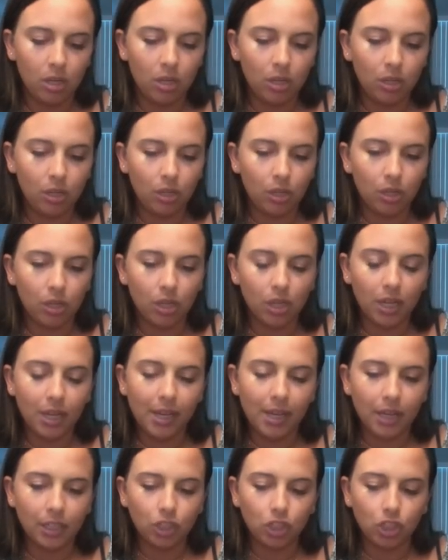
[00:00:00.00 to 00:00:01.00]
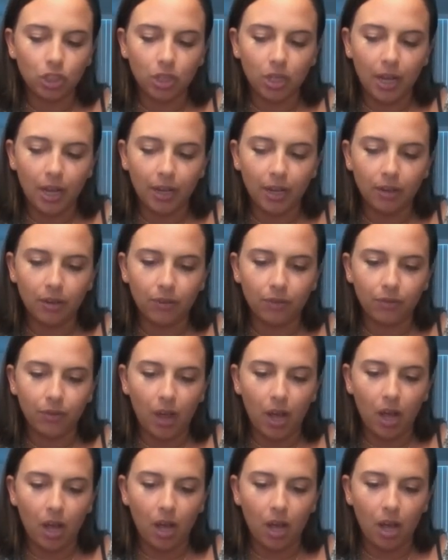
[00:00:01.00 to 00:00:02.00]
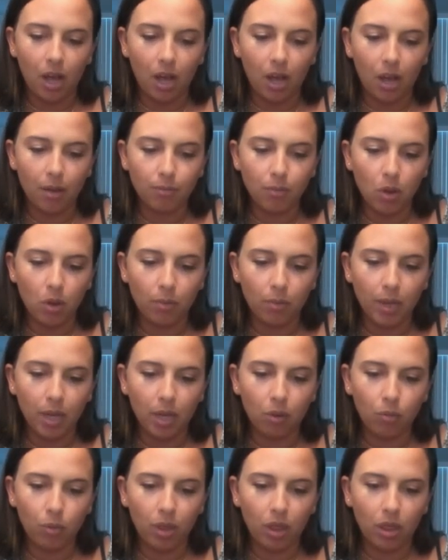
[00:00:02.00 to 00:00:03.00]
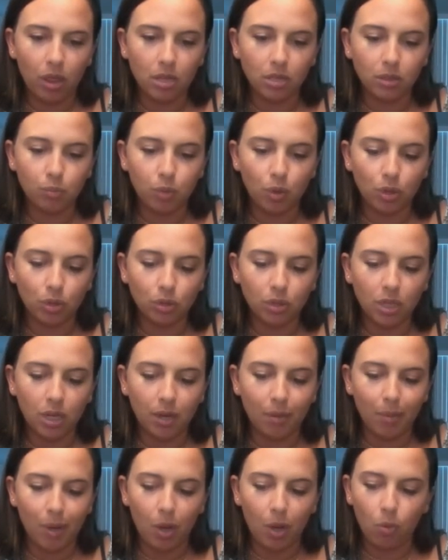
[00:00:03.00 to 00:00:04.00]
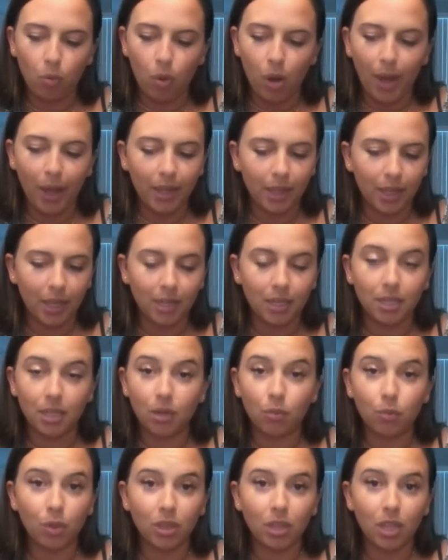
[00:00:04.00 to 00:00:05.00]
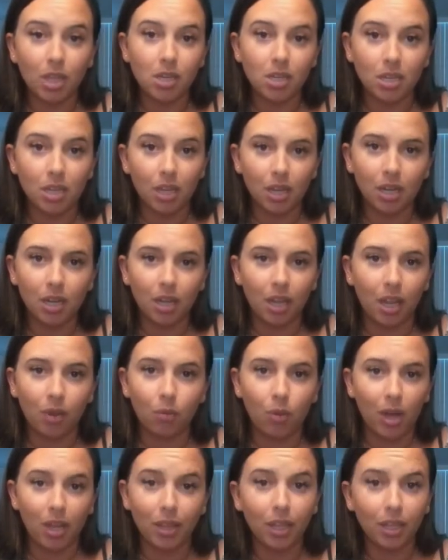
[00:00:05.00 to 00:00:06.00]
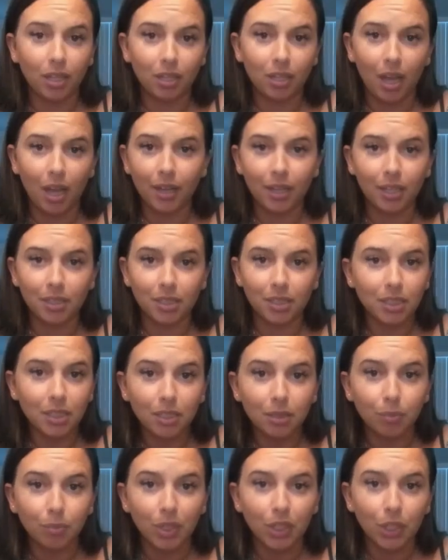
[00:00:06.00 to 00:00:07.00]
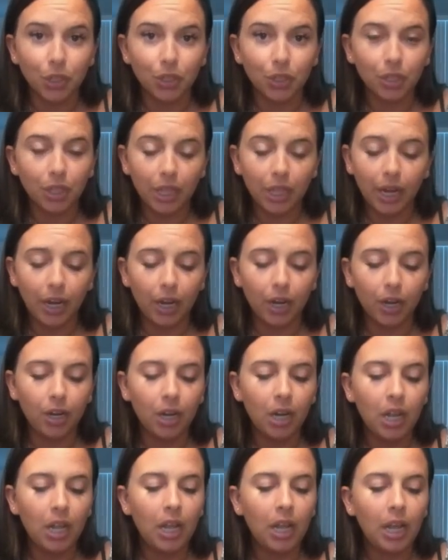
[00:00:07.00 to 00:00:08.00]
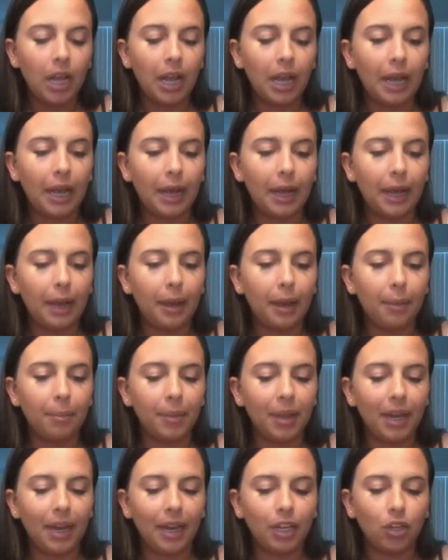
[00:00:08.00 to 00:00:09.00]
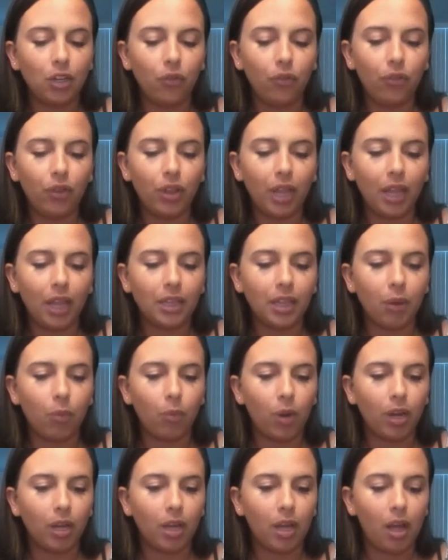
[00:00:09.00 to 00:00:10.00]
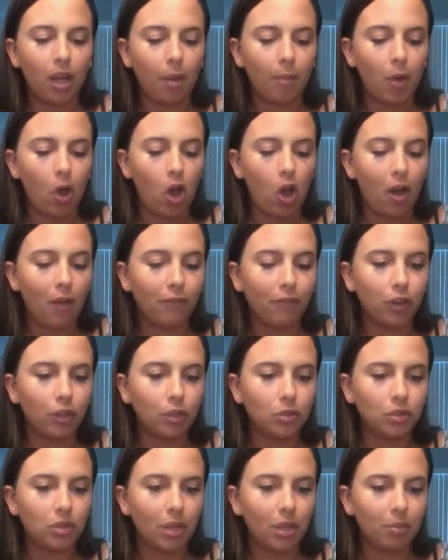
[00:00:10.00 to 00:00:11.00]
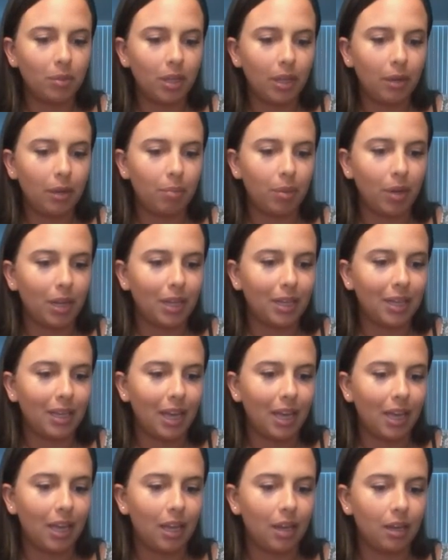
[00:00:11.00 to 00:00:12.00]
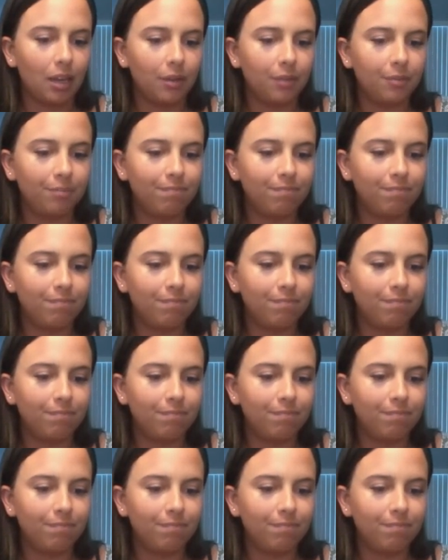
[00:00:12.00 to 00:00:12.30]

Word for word: You're going to get your kind of aha moment with this person about why they did what they did, like why they kind of disappeared there. Um, and I do feel like they want to come offer you something, but again,